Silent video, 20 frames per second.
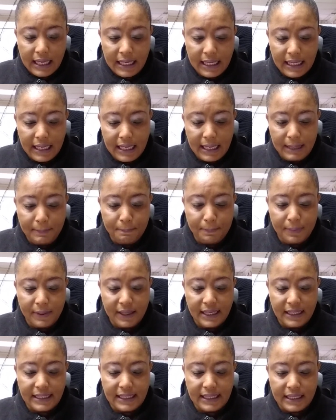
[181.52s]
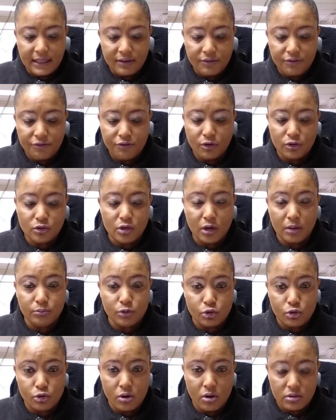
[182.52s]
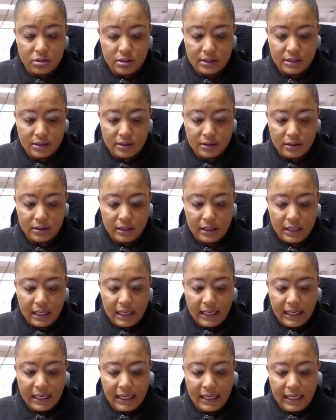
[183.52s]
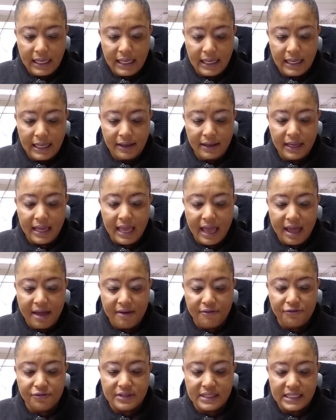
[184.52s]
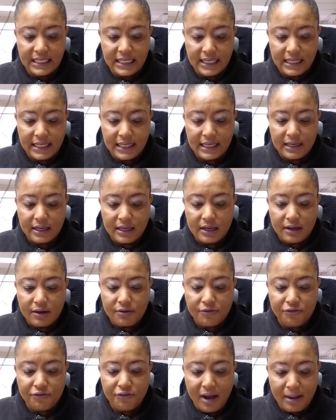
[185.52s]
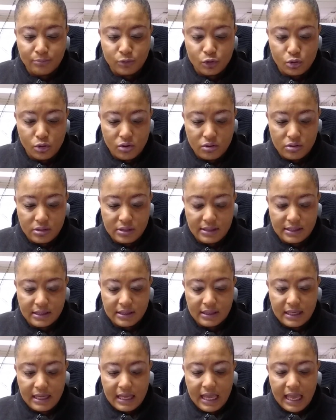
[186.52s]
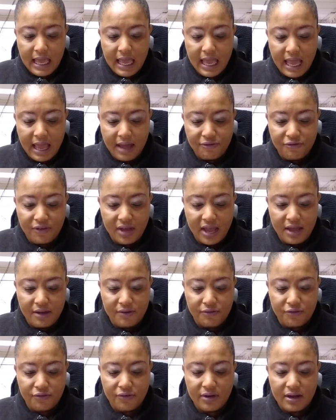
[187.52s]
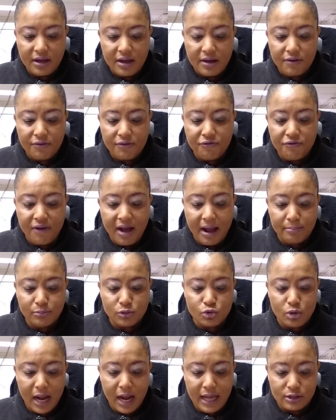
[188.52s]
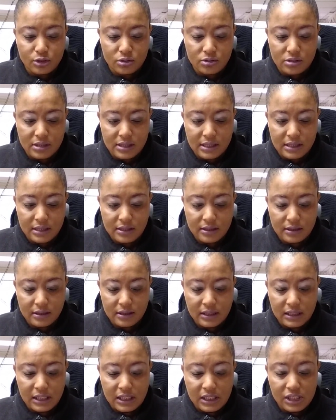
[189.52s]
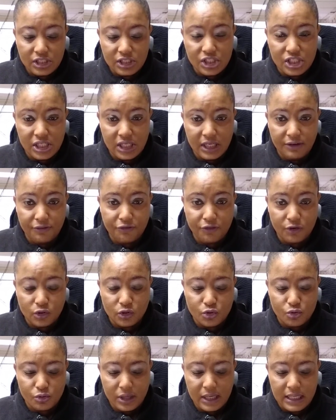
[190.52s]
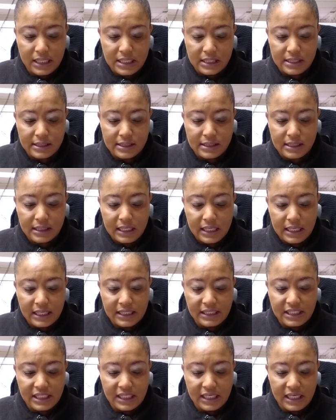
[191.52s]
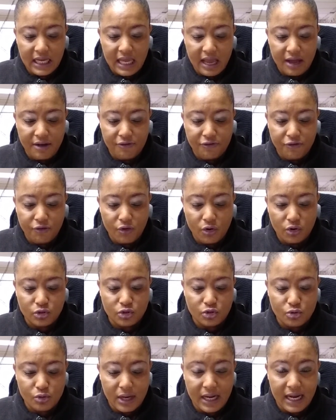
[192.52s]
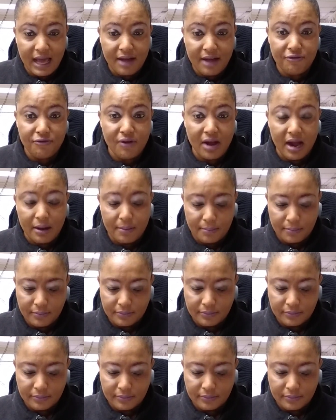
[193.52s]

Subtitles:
EPD for dump trucks. EFT farm trucks. FF farm tractors. G for trailers. GF for trailer farm.